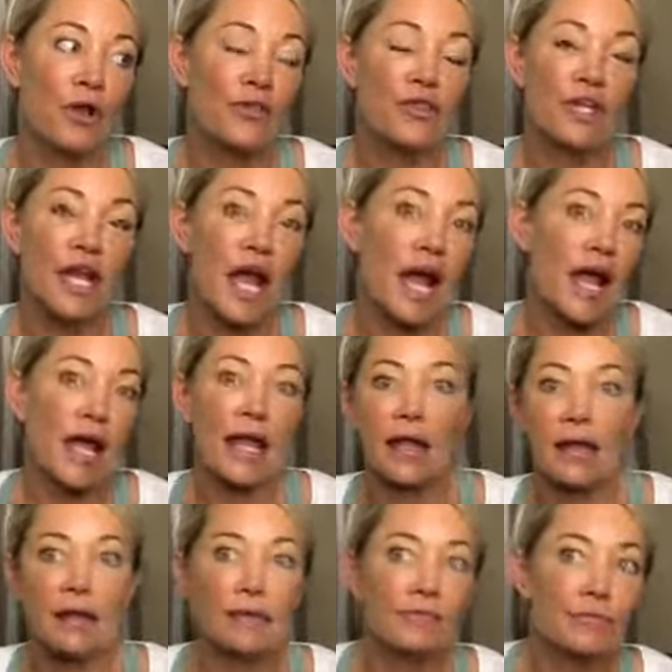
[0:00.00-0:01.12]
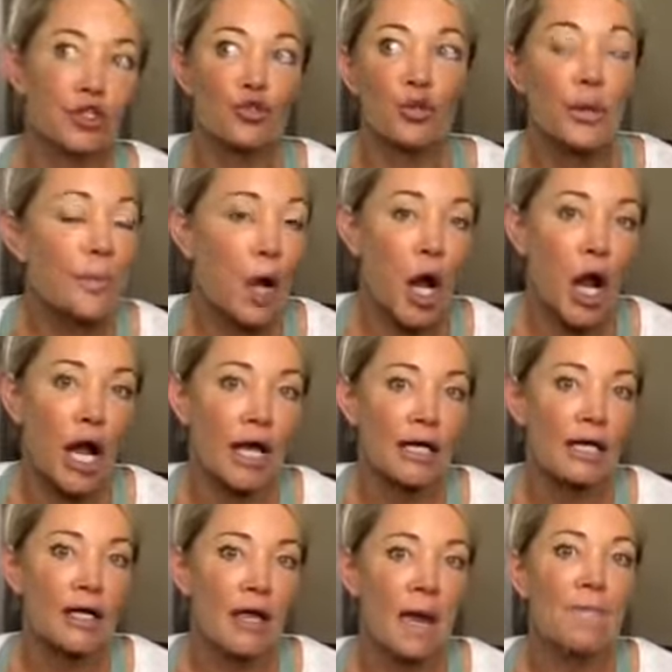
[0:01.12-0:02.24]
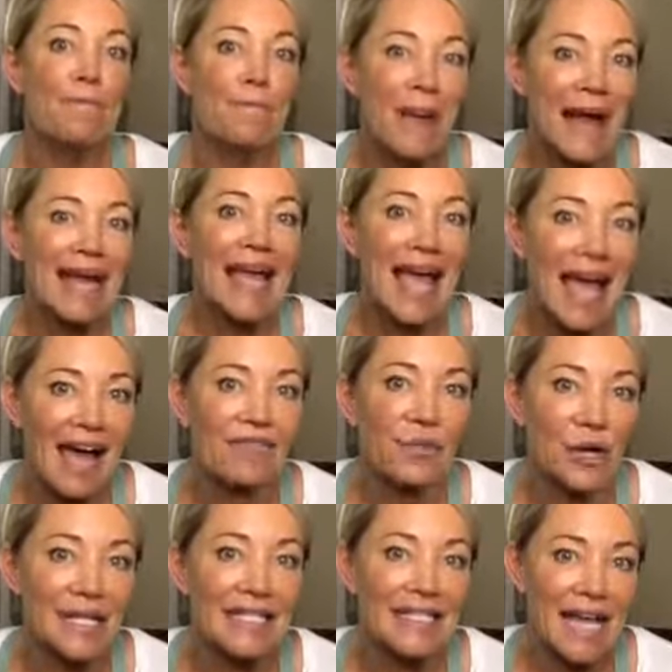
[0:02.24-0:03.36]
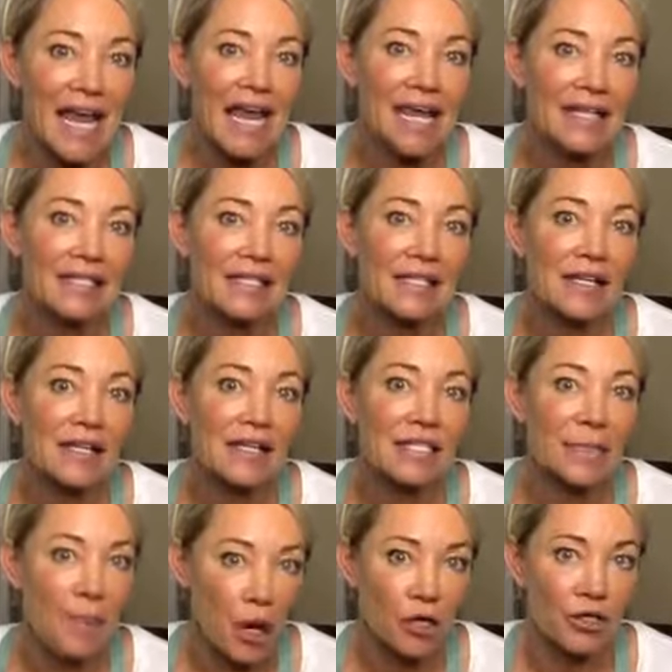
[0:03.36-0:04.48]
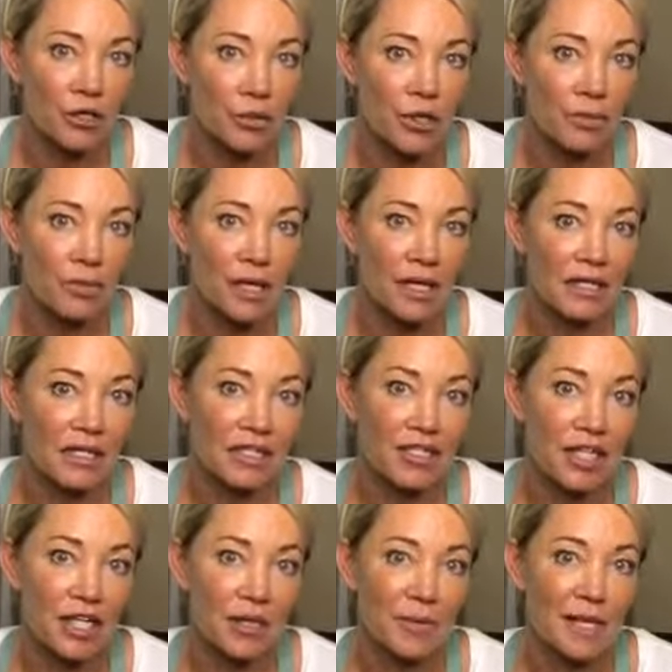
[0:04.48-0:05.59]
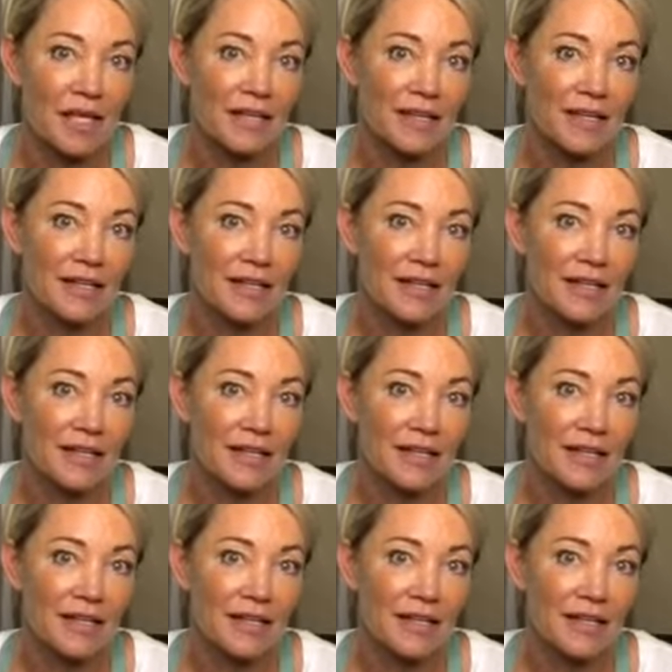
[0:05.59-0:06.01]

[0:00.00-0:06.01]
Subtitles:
that I drip on might have what it takes to partner with me. Did you hear me?